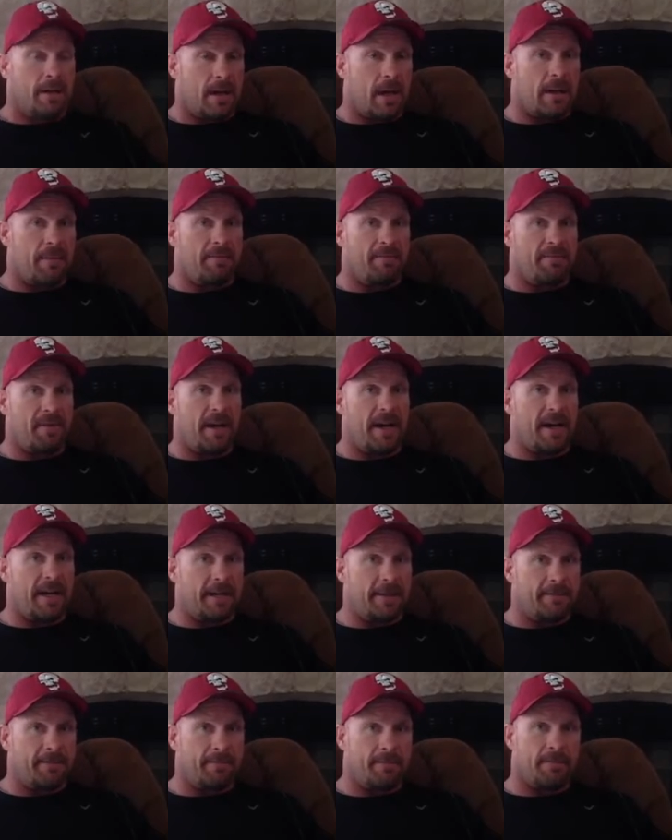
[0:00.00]
I'm fine.
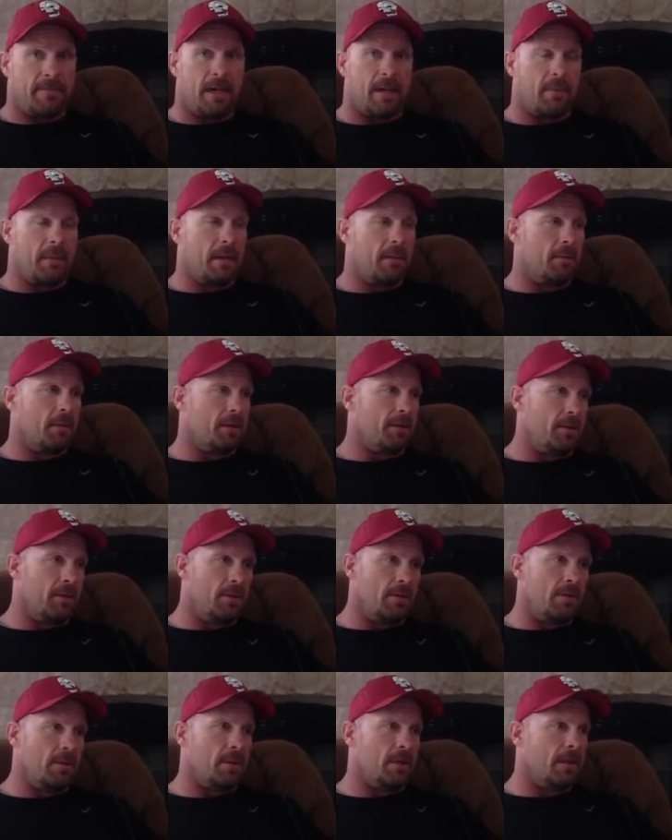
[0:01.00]
I'm able to
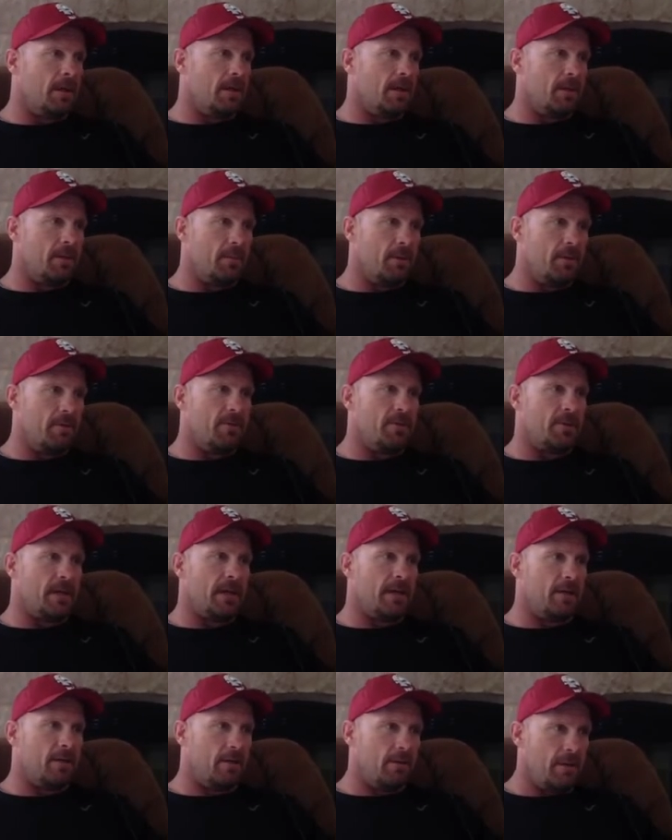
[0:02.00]
do uh, the movies that
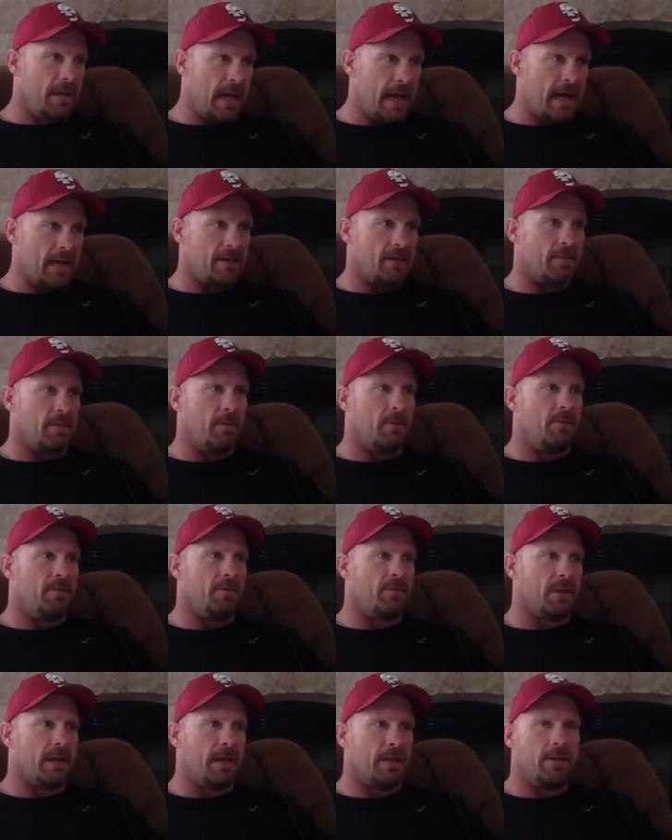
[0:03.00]
I do, the action
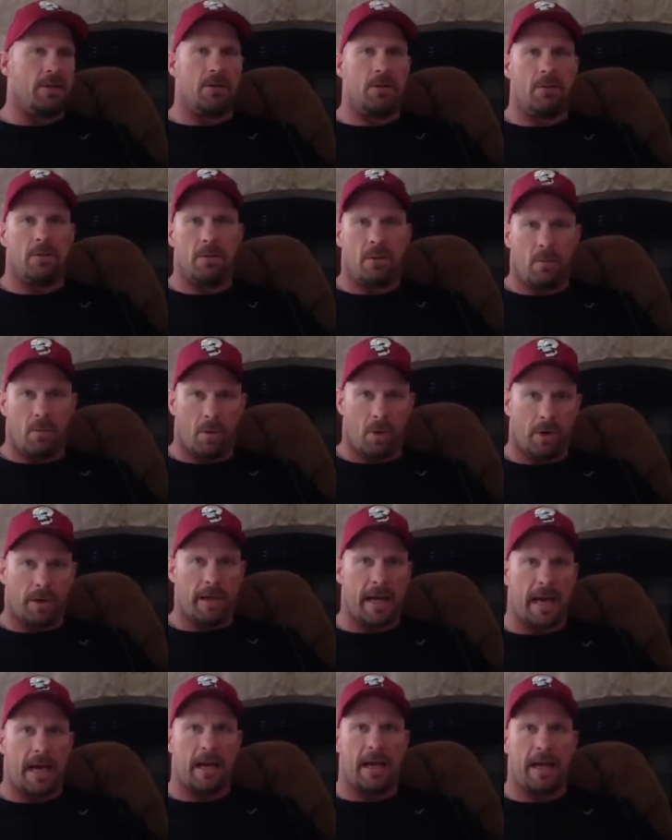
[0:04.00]
movies that I do, work
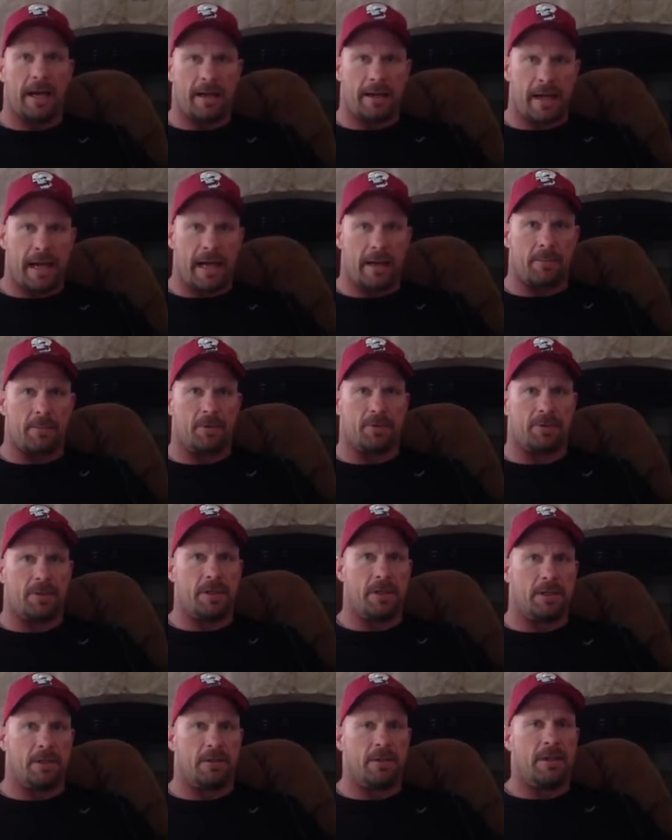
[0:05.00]
out like an animal
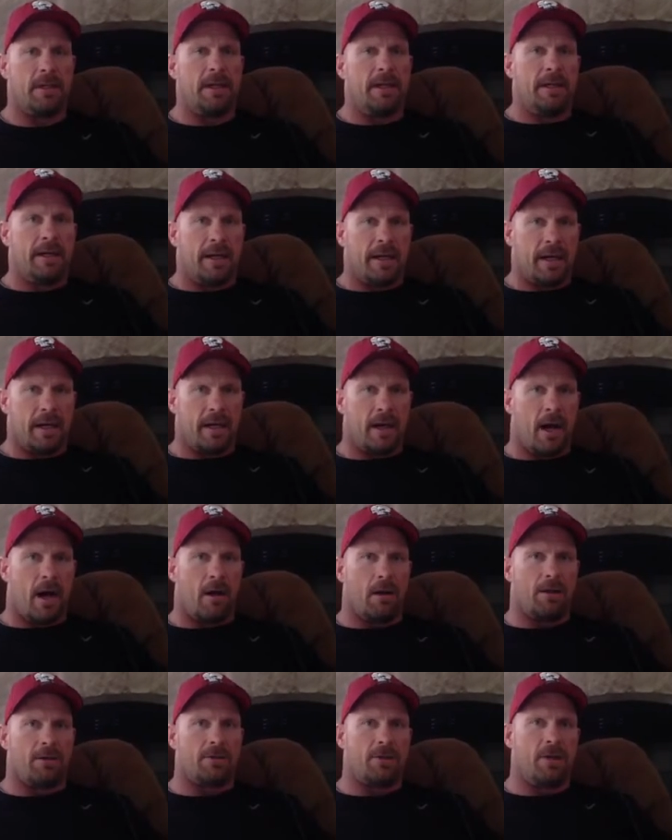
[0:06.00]
still, and
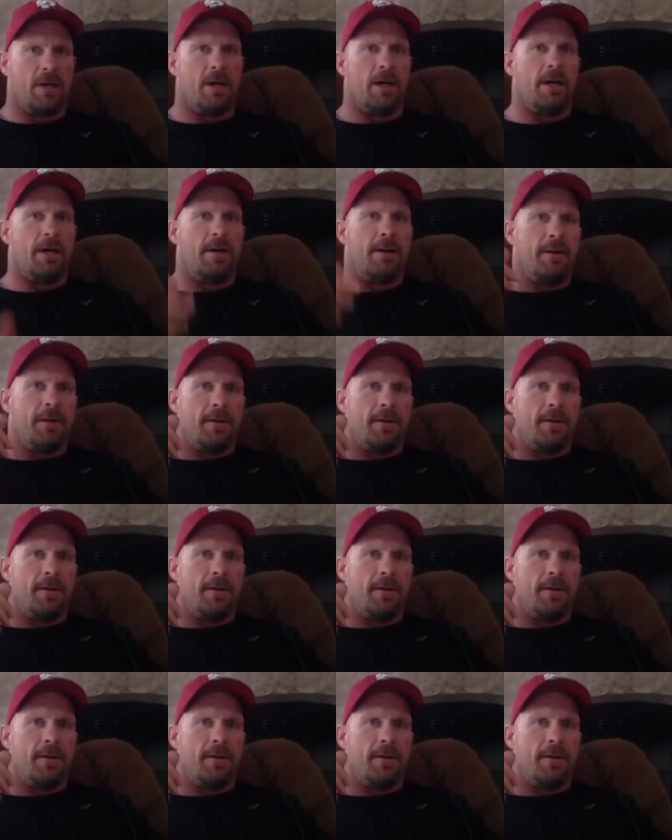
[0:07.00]
all is good.